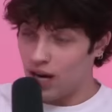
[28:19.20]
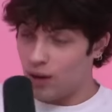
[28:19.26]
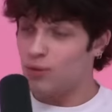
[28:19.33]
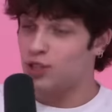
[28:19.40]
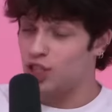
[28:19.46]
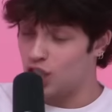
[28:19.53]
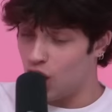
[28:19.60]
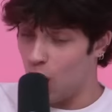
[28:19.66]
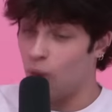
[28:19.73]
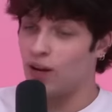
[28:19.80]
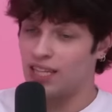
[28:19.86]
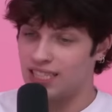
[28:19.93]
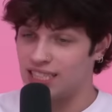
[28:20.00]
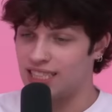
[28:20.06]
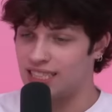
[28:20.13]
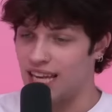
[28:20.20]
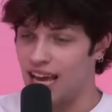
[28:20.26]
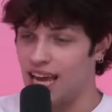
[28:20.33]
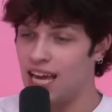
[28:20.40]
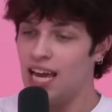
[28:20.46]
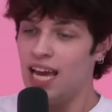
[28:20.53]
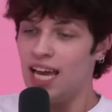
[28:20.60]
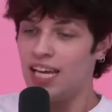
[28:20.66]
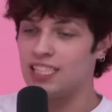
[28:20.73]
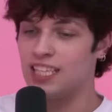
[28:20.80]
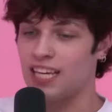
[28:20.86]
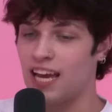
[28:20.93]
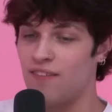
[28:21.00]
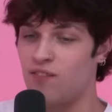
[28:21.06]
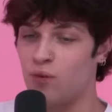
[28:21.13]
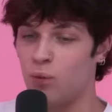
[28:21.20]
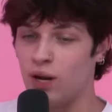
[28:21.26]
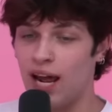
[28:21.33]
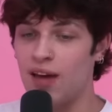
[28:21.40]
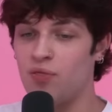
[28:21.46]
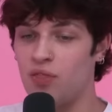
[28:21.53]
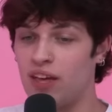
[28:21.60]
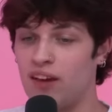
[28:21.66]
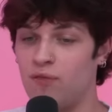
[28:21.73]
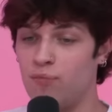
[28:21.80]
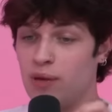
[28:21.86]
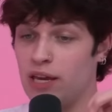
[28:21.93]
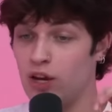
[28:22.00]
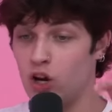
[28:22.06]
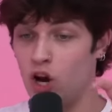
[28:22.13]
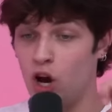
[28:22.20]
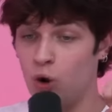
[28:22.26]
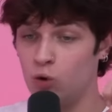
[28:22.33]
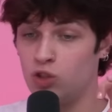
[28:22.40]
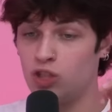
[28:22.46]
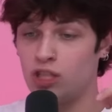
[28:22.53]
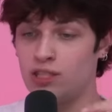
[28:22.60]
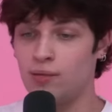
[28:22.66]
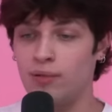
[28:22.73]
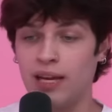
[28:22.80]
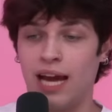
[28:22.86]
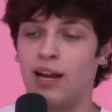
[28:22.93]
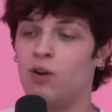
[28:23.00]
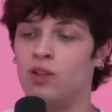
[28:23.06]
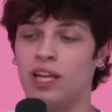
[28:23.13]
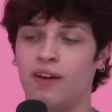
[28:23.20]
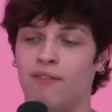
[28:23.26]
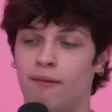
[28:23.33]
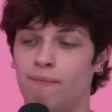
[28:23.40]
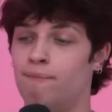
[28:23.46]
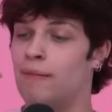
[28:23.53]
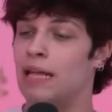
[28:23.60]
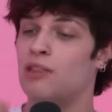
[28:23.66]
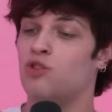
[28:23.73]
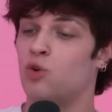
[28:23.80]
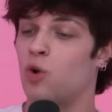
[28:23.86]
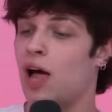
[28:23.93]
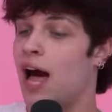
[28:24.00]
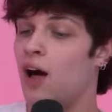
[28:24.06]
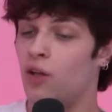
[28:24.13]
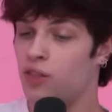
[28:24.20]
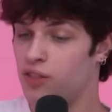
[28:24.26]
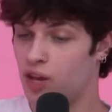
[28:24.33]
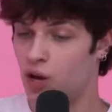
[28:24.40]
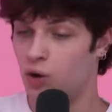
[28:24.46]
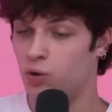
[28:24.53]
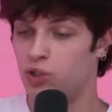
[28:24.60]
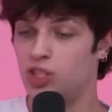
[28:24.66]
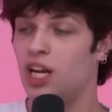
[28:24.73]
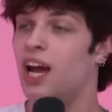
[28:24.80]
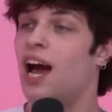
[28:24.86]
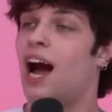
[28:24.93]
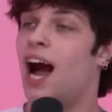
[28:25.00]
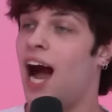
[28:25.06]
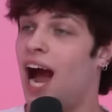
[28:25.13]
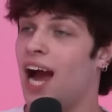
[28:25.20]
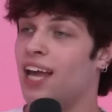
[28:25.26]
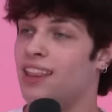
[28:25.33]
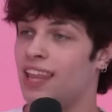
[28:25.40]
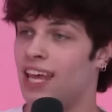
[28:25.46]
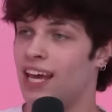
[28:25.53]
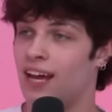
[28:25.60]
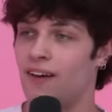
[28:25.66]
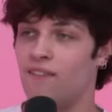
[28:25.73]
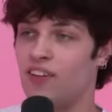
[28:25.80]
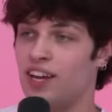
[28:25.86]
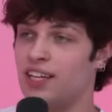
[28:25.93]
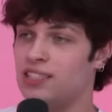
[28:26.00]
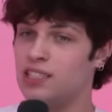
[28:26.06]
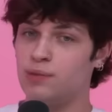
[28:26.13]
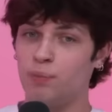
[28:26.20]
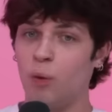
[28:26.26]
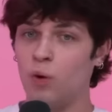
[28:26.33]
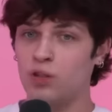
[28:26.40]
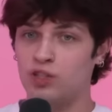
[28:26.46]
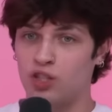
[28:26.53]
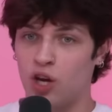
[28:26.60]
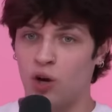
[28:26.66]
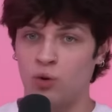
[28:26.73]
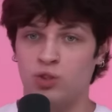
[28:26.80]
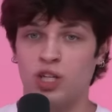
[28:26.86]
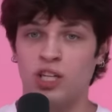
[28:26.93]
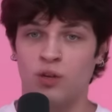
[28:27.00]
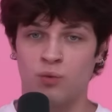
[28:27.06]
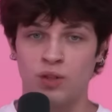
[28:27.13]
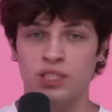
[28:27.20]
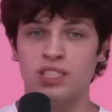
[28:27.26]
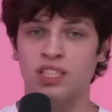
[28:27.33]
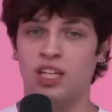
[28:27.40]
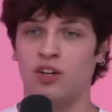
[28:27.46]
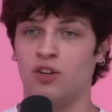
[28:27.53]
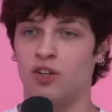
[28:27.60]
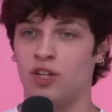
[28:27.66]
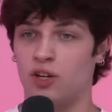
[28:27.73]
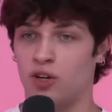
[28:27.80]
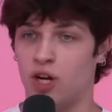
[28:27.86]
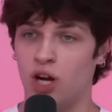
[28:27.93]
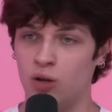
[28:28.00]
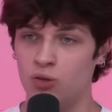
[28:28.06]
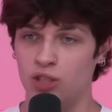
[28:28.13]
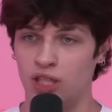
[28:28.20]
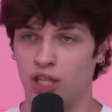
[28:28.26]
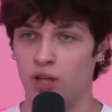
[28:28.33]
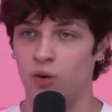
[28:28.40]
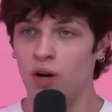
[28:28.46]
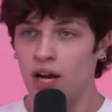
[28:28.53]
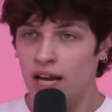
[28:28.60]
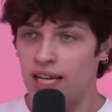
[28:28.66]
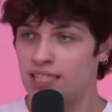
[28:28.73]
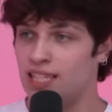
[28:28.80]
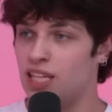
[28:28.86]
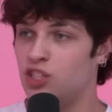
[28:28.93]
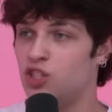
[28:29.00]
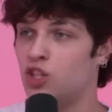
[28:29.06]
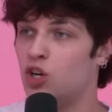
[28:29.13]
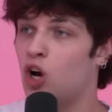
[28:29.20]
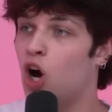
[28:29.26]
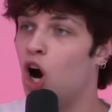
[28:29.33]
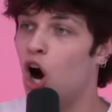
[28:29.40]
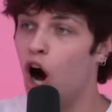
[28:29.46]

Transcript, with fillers: I was going to say is like if when I think of being coached on something, I don't think of a mental health coach. I think of like a sports coach, and the reason they're they're coaching you is because you're Nick.